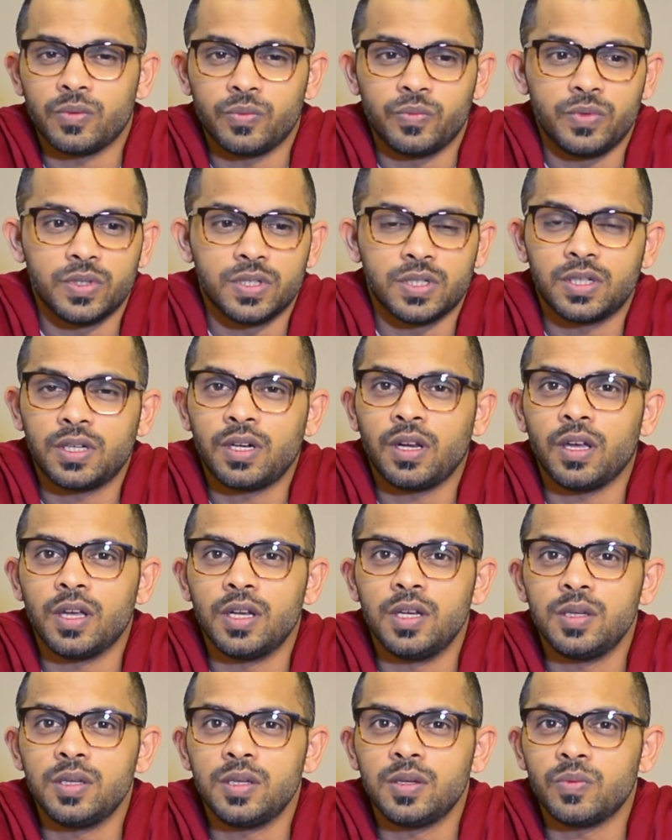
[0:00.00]
wore
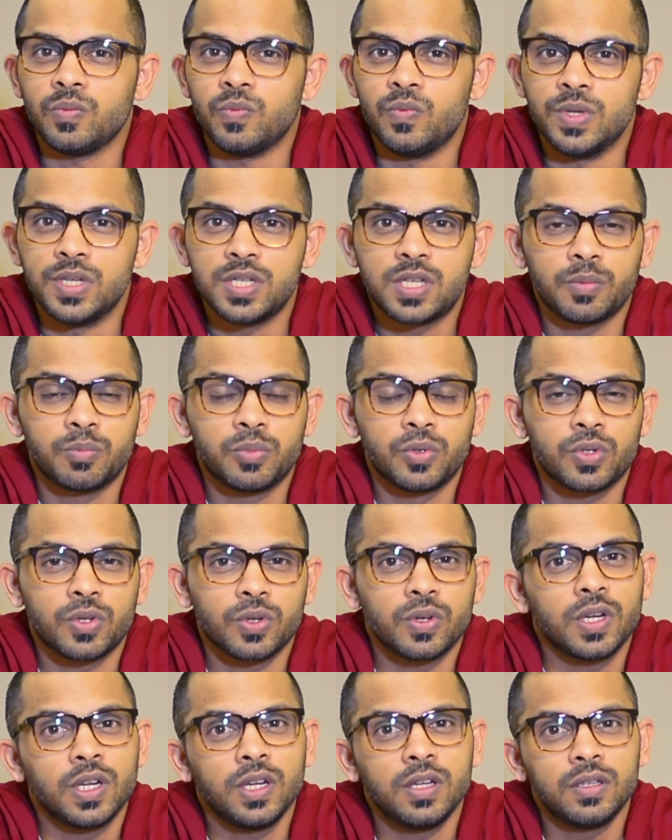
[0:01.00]
any winter boot
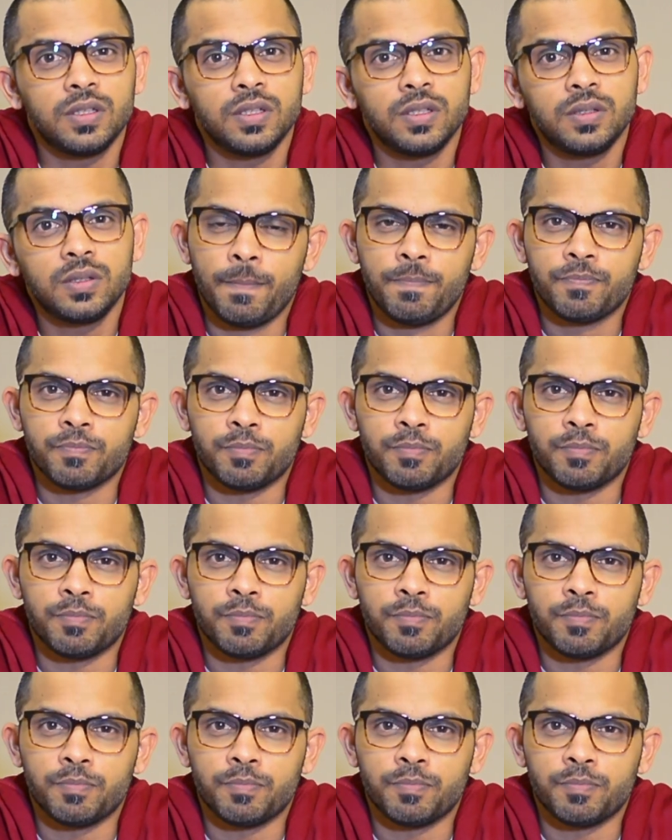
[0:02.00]
or anything.